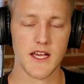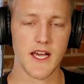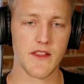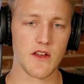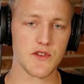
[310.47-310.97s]

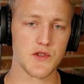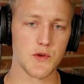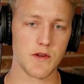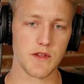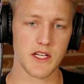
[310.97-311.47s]
And then also
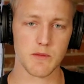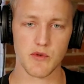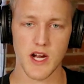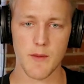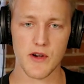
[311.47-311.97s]
sort of look at the
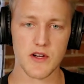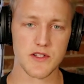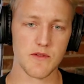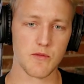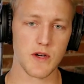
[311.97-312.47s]

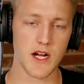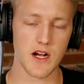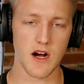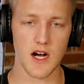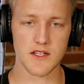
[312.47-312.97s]
parameters of what a
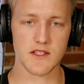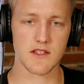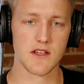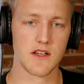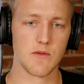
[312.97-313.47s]

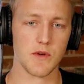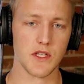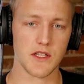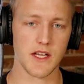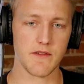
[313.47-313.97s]
cost would
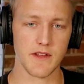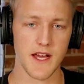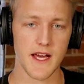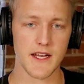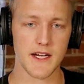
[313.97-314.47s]
look like for
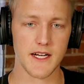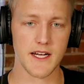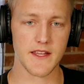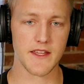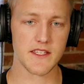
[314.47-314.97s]
that, uh,
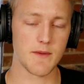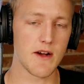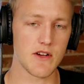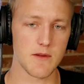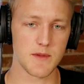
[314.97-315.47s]
and then some
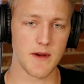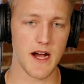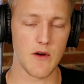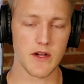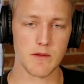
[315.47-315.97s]
outcomes about
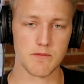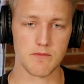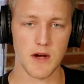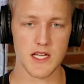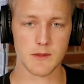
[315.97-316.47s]
how we could
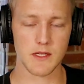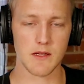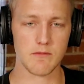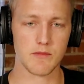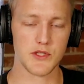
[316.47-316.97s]

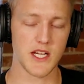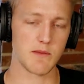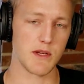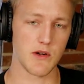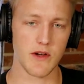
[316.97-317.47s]
possibly
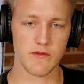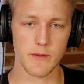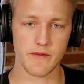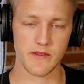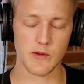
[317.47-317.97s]
protect Bitcoin
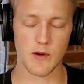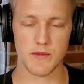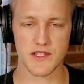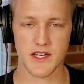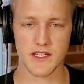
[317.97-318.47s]
from a 51%
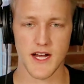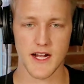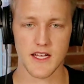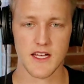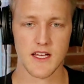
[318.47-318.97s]

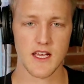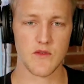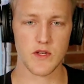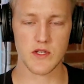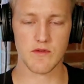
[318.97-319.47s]
attack
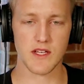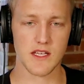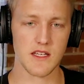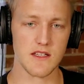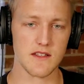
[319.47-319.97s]
if we do think
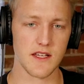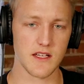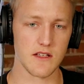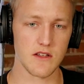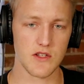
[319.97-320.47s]
it is like
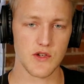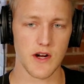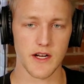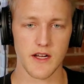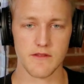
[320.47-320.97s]
a, a
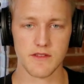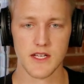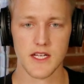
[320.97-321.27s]
strong enough